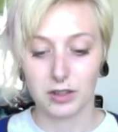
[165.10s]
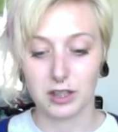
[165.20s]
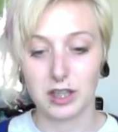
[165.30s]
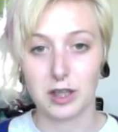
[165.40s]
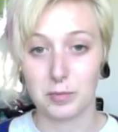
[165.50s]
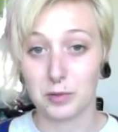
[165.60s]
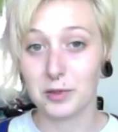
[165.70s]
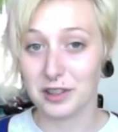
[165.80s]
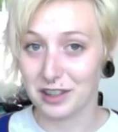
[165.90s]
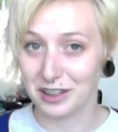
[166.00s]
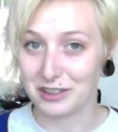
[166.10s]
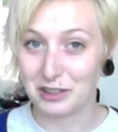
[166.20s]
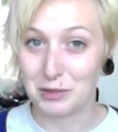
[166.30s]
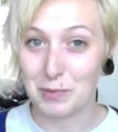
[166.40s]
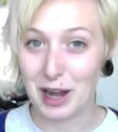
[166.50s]
the important things
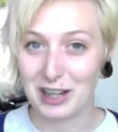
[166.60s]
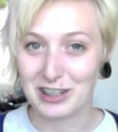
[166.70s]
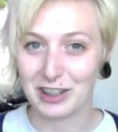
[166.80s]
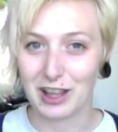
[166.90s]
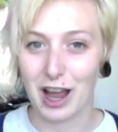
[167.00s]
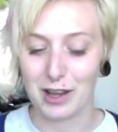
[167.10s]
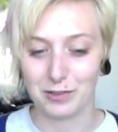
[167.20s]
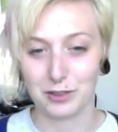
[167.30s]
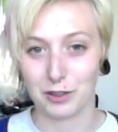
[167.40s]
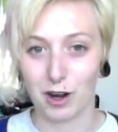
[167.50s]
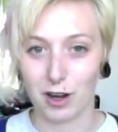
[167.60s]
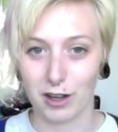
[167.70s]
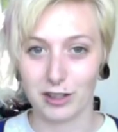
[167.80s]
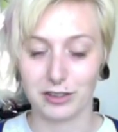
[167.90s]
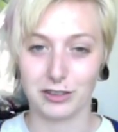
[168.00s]
in your body alive, your
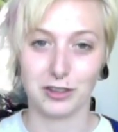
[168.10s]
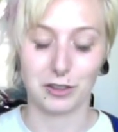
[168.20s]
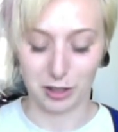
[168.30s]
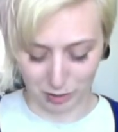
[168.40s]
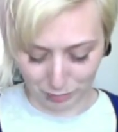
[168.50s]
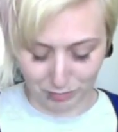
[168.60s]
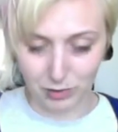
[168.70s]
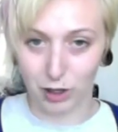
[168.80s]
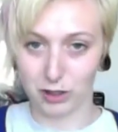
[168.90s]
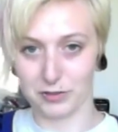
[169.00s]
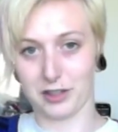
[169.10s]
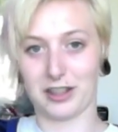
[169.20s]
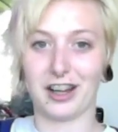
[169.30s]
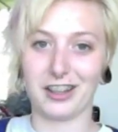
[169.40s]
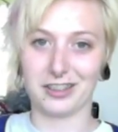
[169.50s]
heart, all of your
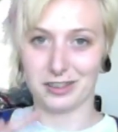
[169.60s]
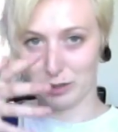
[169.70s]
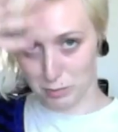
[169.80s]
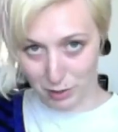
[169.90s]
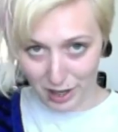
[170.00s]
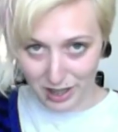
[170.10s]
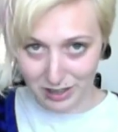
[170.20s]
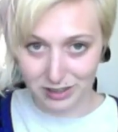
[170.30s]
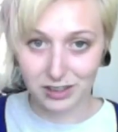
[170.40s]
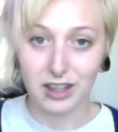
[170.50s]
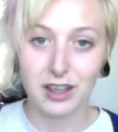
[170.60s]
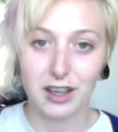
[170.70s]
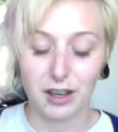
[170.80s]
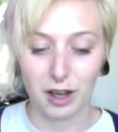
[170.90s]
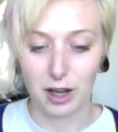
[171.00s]
guts, your brain,
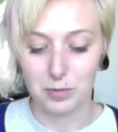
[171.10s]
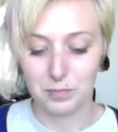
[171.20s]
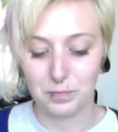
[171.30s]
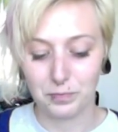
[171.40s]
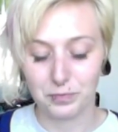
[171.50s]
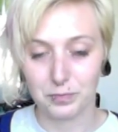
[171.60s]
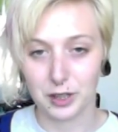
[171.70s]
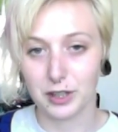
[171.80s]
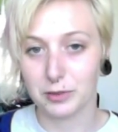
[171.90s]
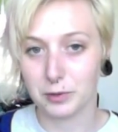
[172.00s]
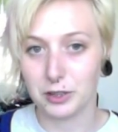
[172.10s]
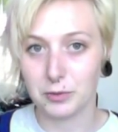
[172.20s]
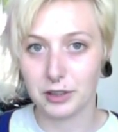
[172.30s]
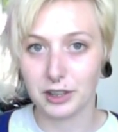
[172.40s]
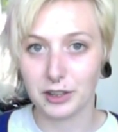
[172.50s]
because when you
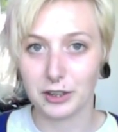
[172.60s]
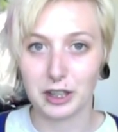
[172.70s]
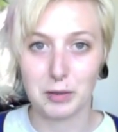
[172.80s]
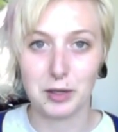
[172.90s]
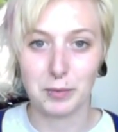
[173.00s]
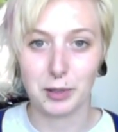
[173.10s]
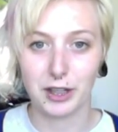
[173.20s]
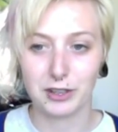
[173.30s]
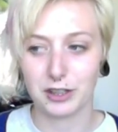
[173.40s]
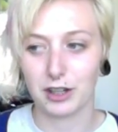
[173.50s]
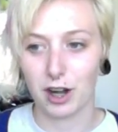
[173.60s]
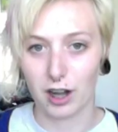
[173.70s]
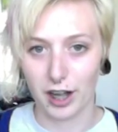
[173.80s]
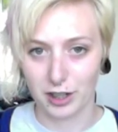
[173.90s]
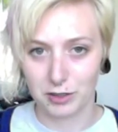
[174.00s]
really look at the big picture,
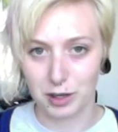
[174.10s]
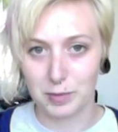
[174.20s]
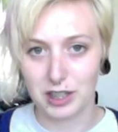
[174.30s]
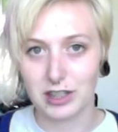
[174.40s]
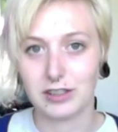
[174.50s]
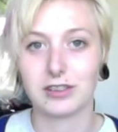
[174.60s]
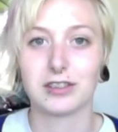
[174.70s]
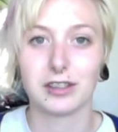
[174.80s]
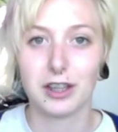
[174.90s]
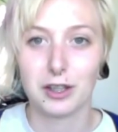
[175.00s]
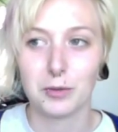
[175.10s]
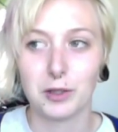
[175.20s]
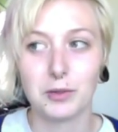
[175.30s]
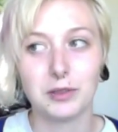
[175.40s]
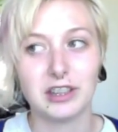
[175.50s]
our extremities, we
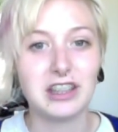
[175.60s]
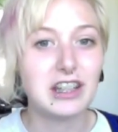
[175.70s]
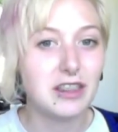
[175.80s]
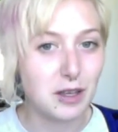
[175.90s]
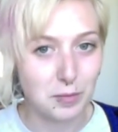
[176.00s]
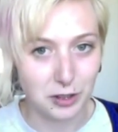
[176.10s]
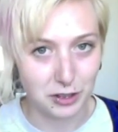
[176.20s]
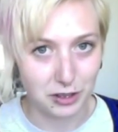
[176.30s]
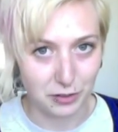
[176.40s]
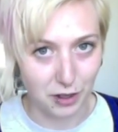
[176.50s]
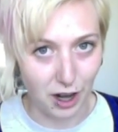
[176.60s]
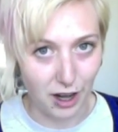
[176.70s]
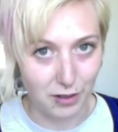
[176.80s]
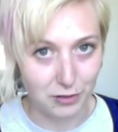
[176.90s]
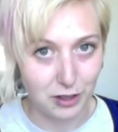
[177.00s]
don't need them to
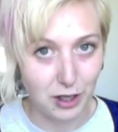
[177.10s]
survive.